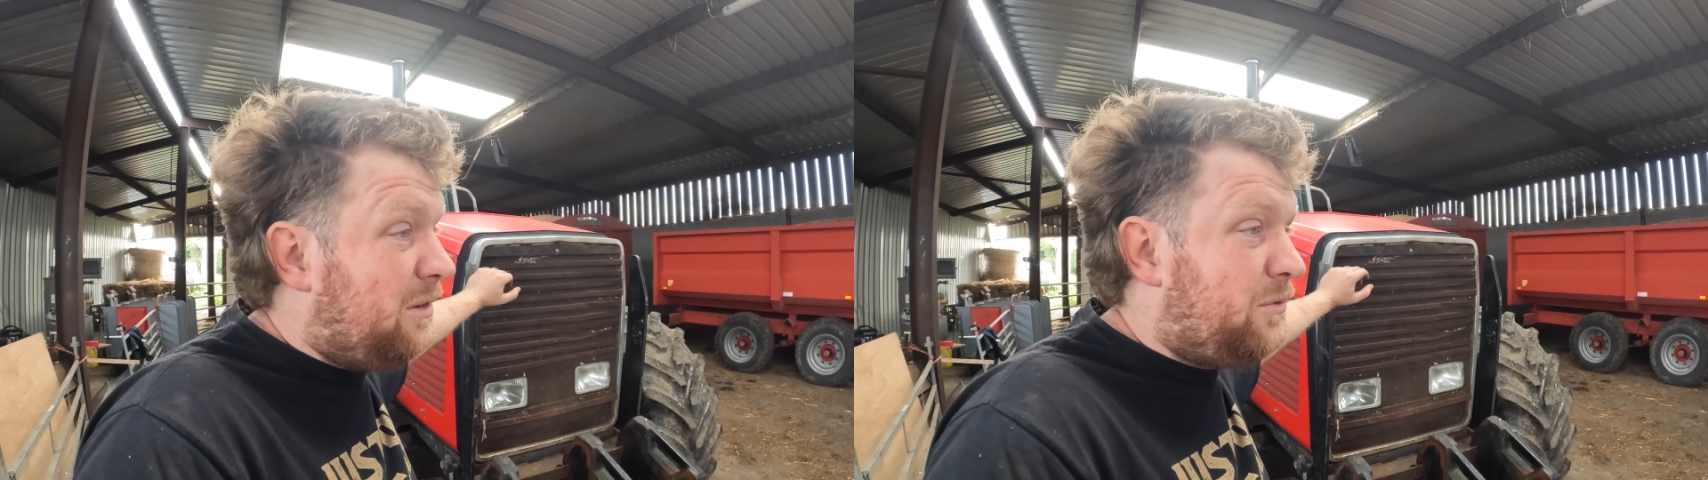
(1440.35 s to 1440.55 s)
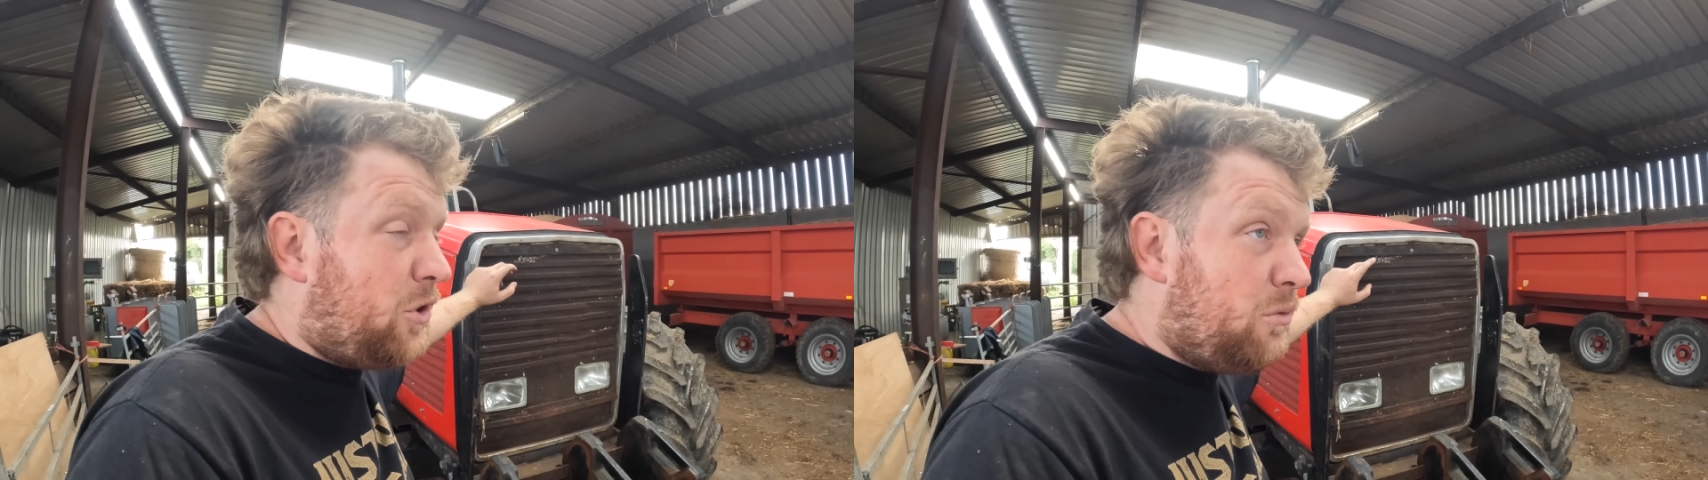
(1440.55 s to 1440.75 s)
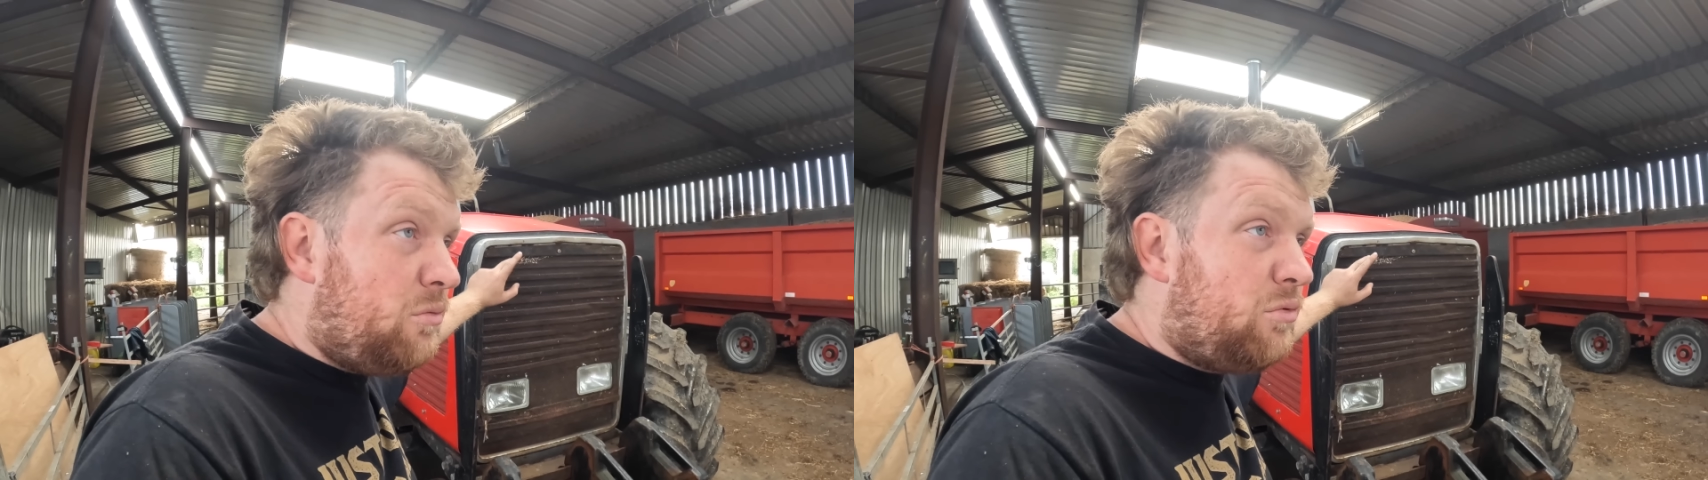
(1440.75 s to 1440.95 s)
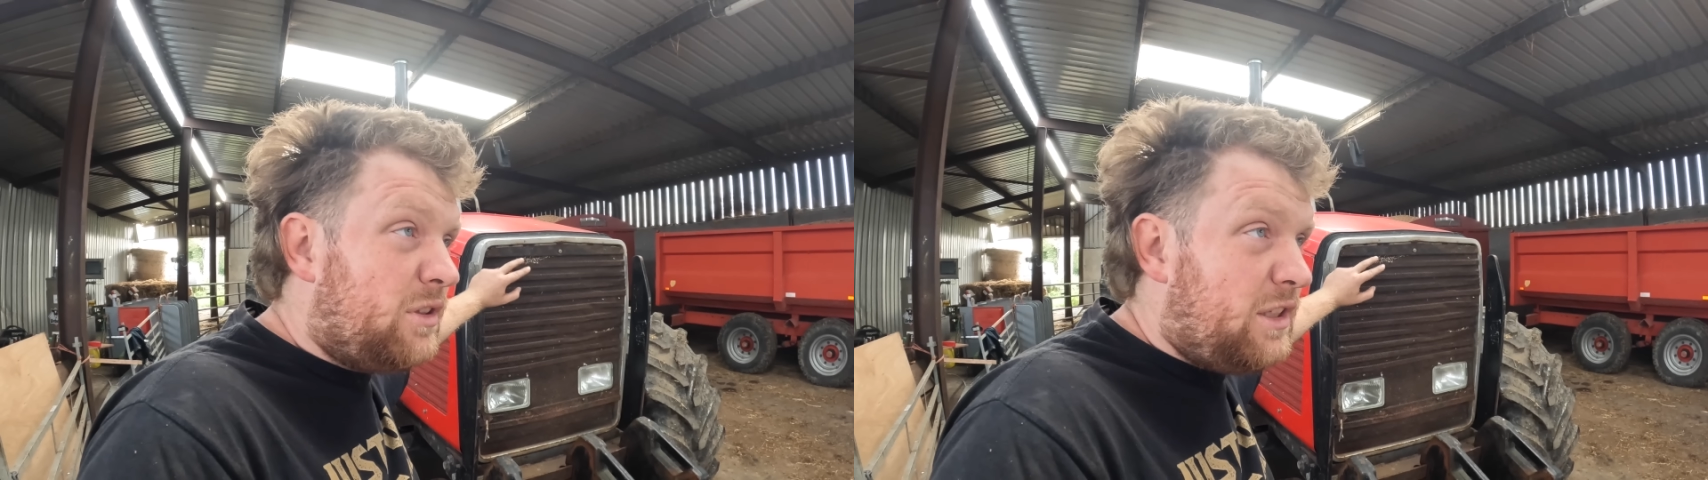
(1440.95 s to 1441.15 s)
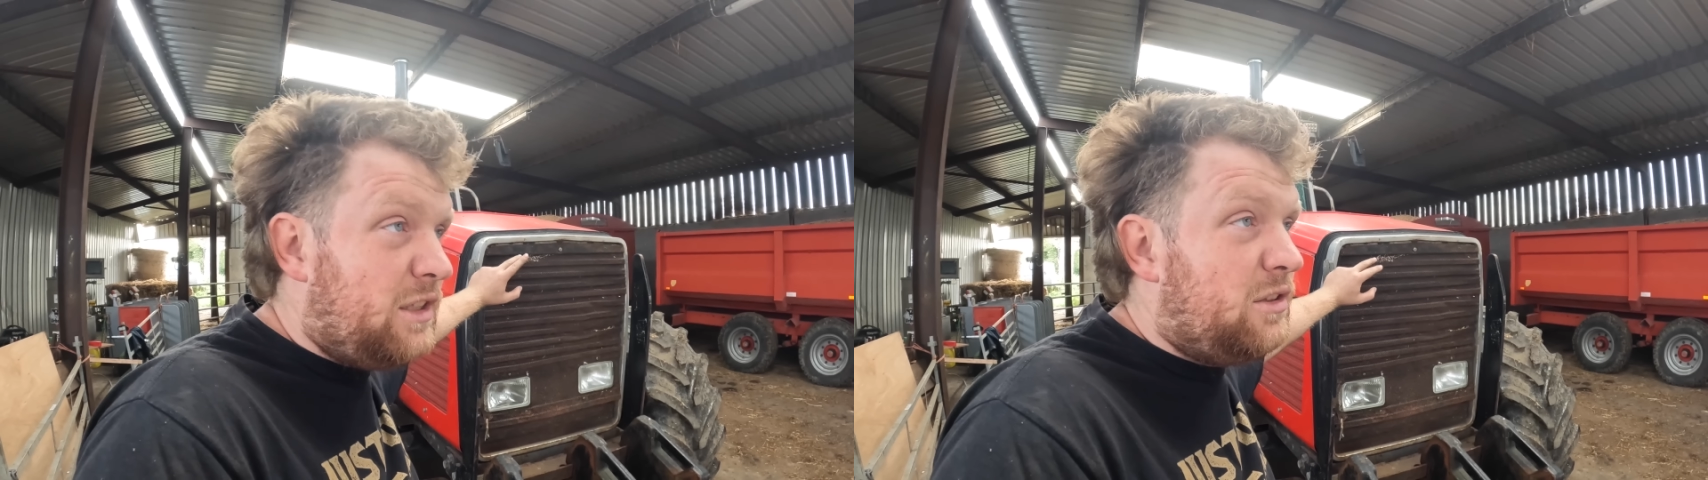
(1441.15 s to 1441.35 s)
We've two
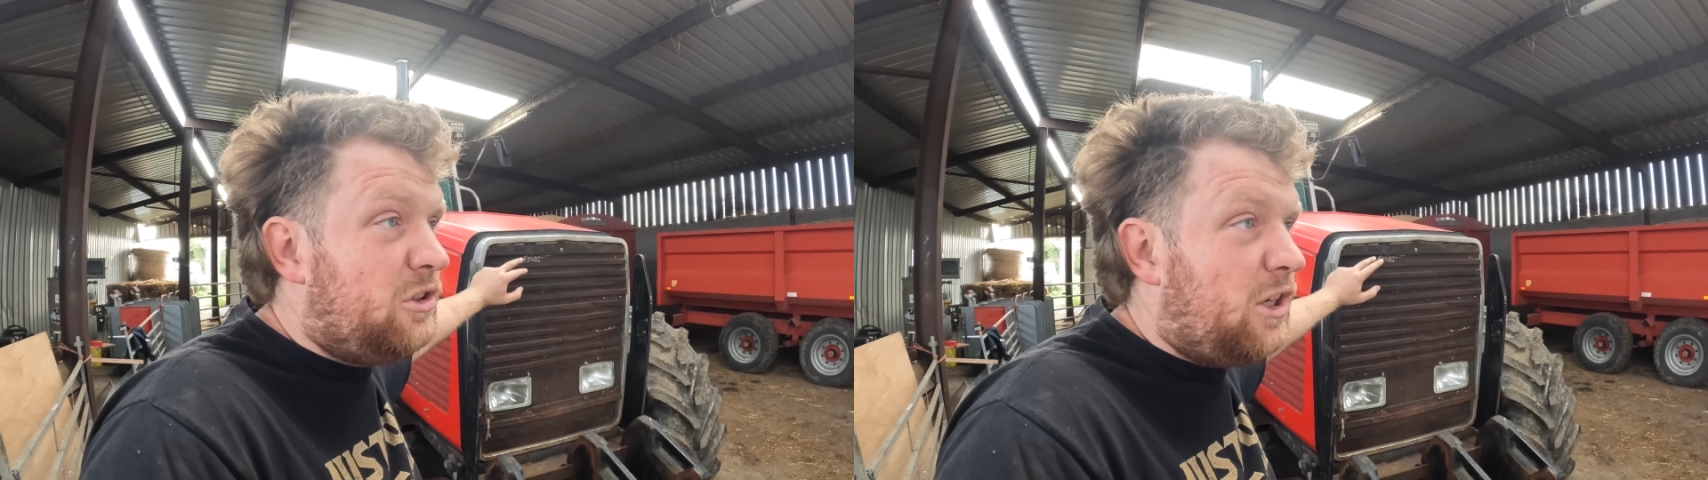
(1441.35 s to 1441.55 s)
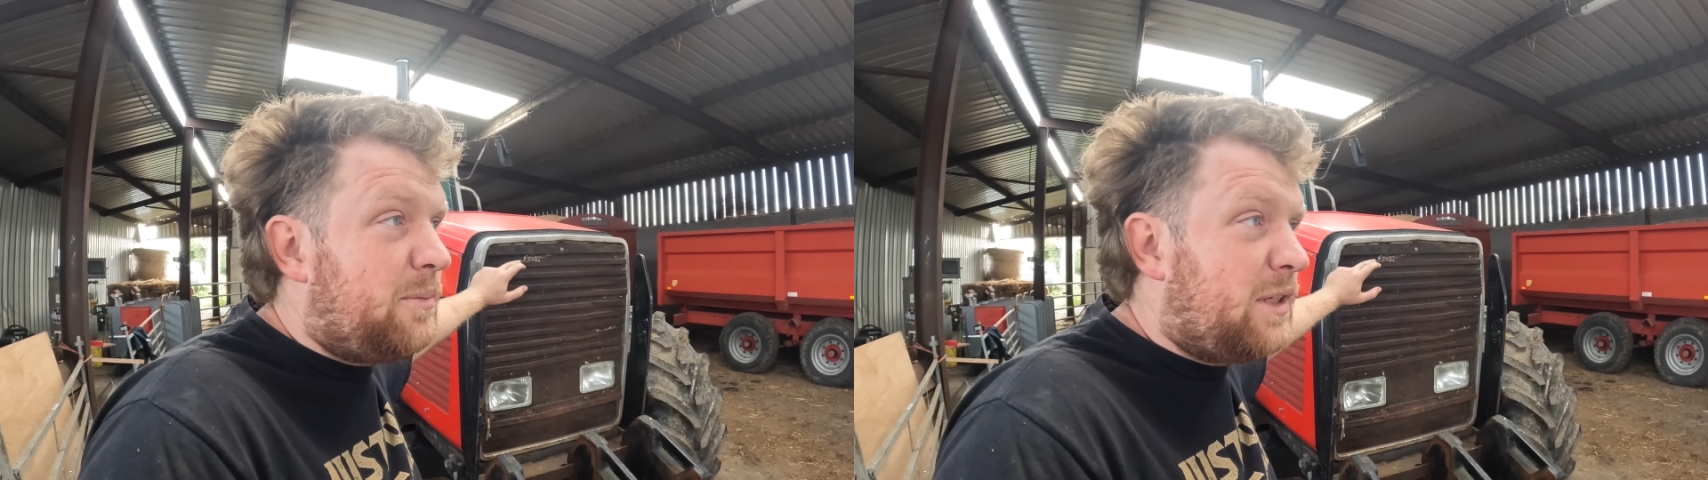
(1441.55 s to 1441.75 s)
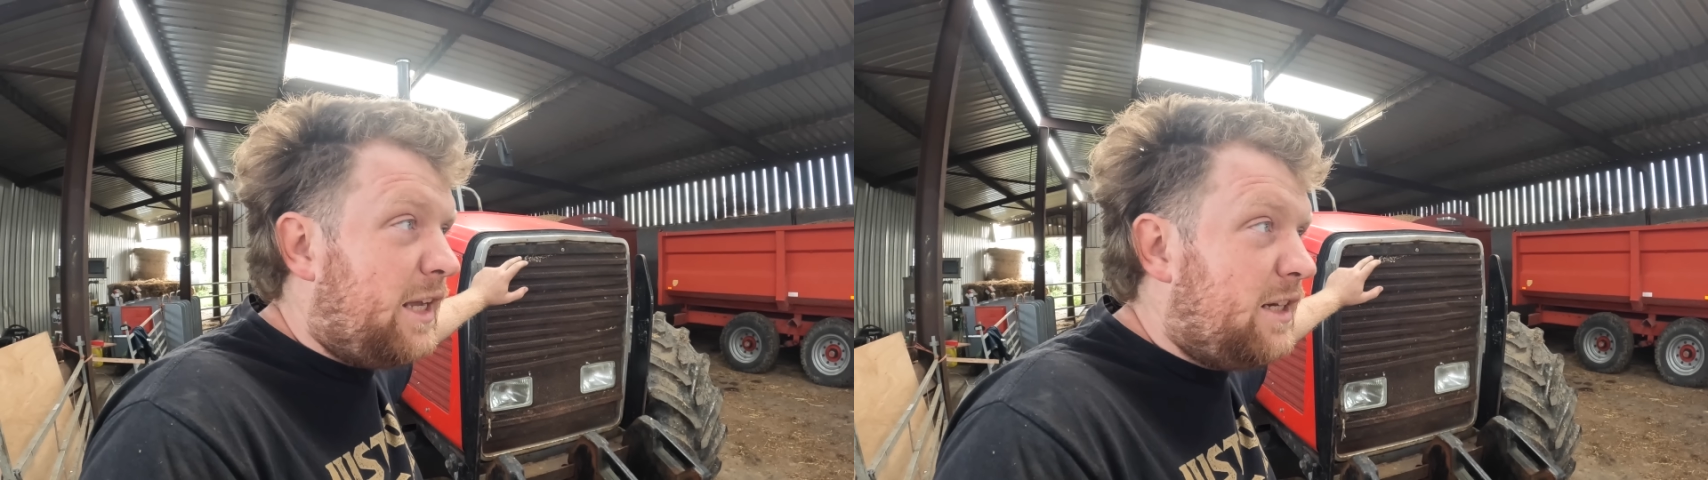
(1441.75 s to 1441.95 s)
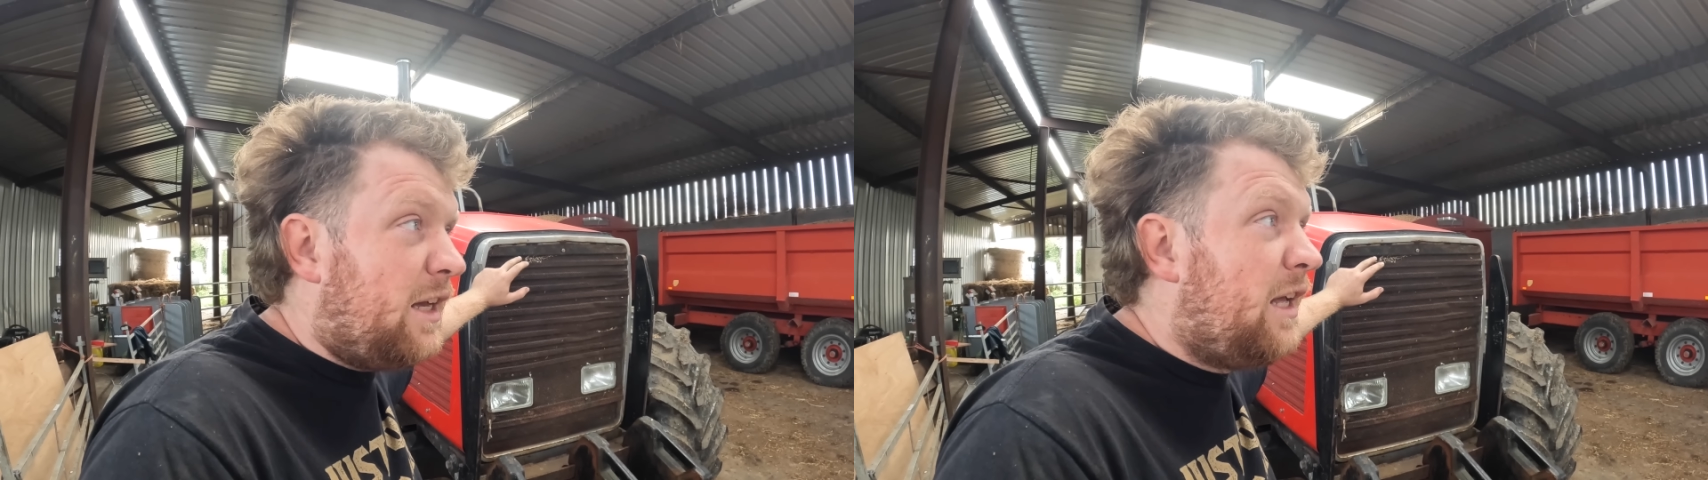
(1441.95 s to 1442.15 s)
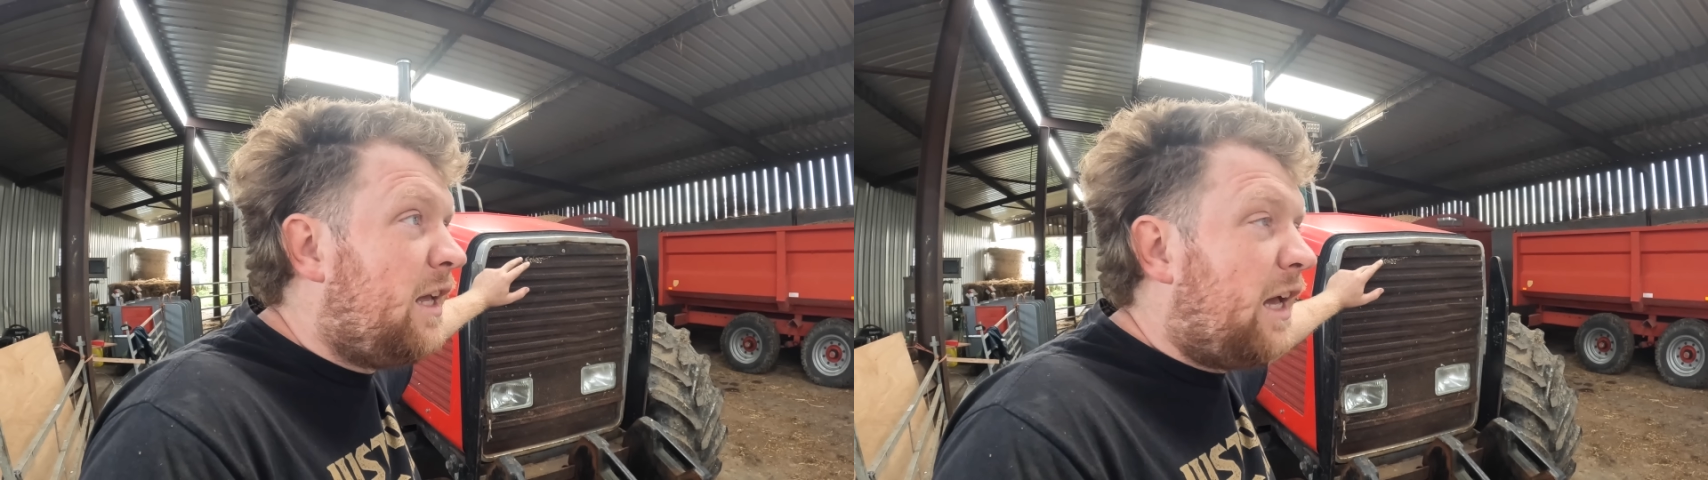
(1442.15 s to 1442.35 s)
receding jobs kind
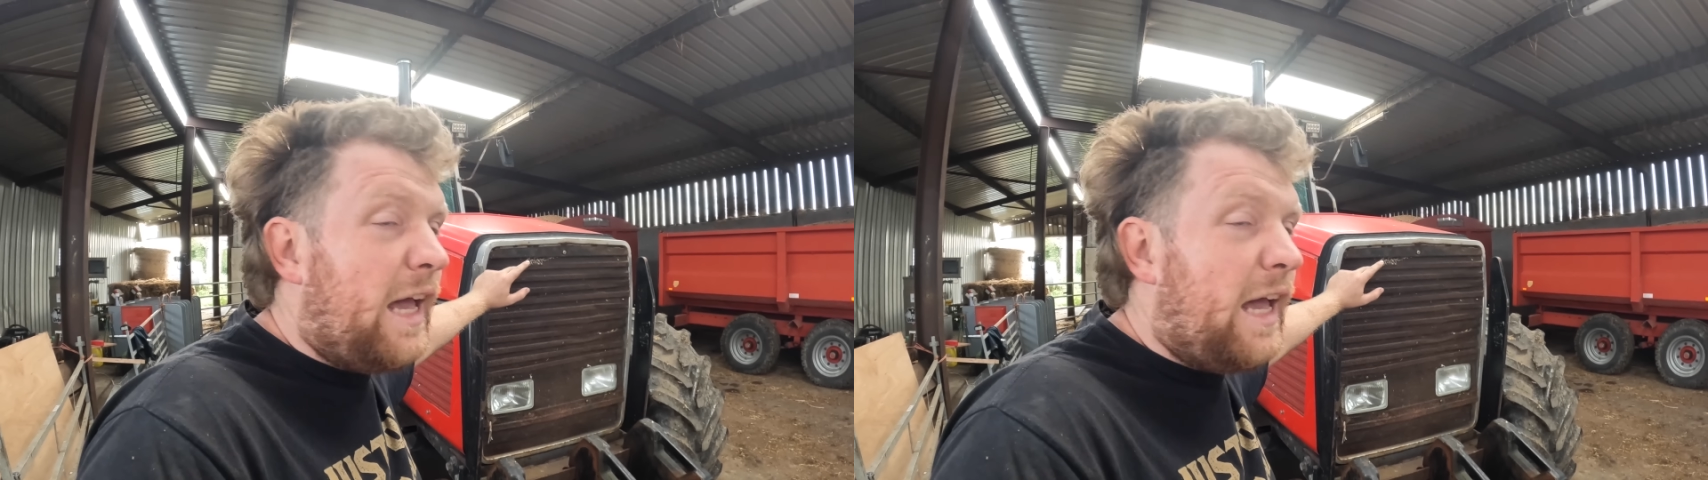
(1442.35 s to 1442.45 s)
of